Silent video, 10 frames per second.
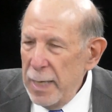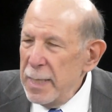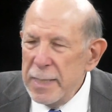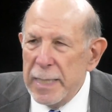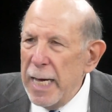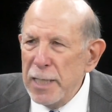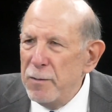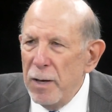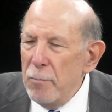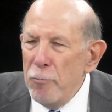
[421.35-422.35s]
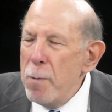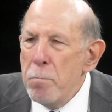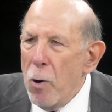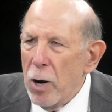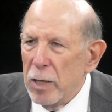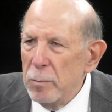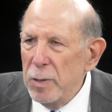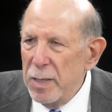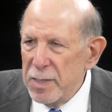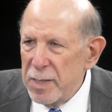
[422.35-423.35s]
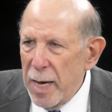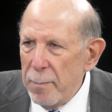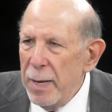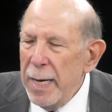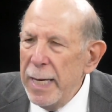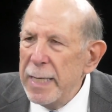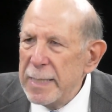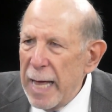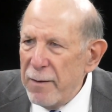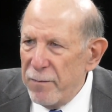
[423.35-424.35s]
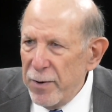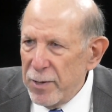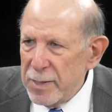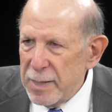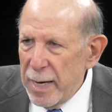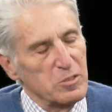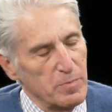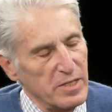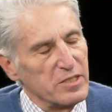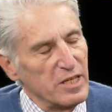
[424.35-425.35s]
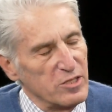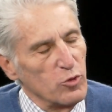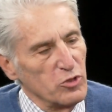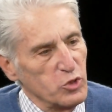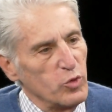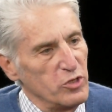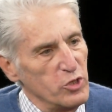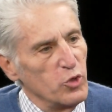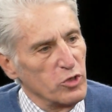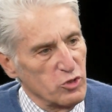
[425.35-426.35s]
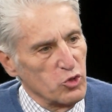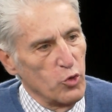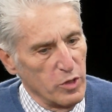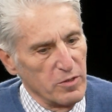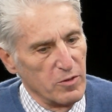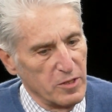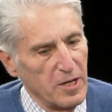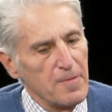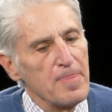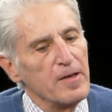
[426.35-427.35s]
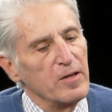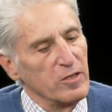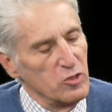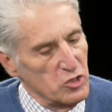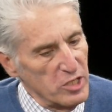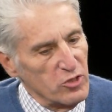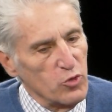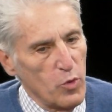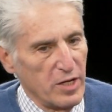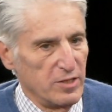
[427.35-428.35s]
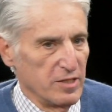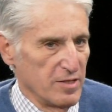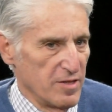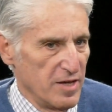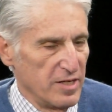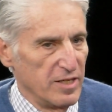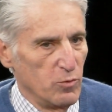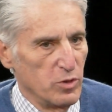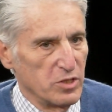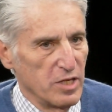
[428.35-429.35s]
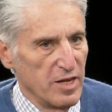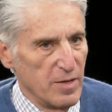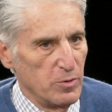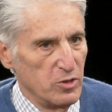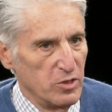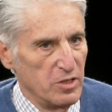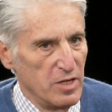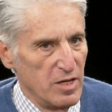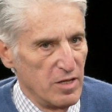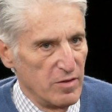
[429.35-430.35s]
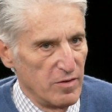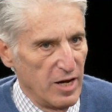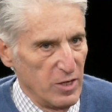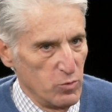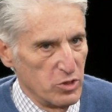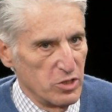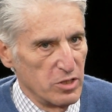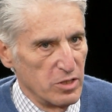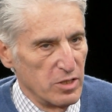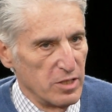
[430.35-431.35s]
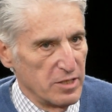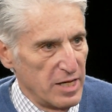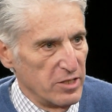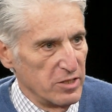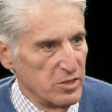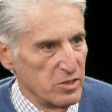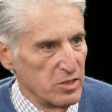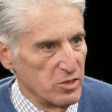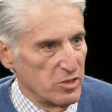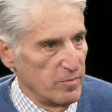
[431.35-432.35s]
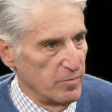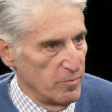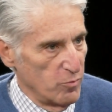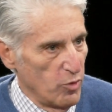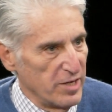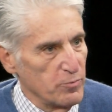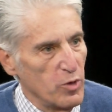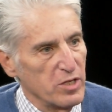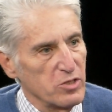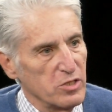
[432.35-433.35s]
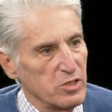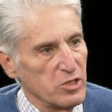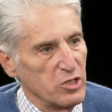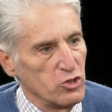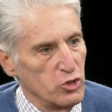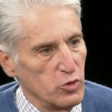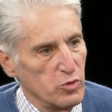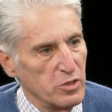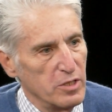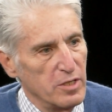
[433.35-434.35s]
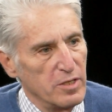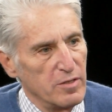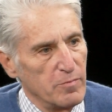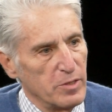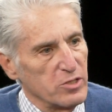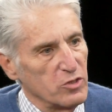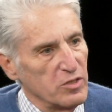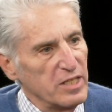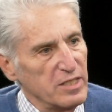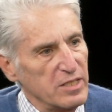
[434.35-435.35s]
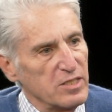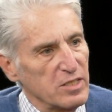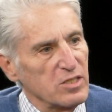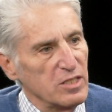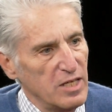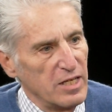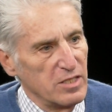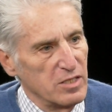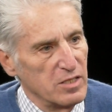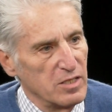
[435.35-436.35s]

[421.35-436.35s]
stays remarkably the same. Is that fair to say? but it's, it's also a New York story, okay? You said correctly that it was a neighborhood, Irish, Italians, some white Protestants and Jews, but until 1968,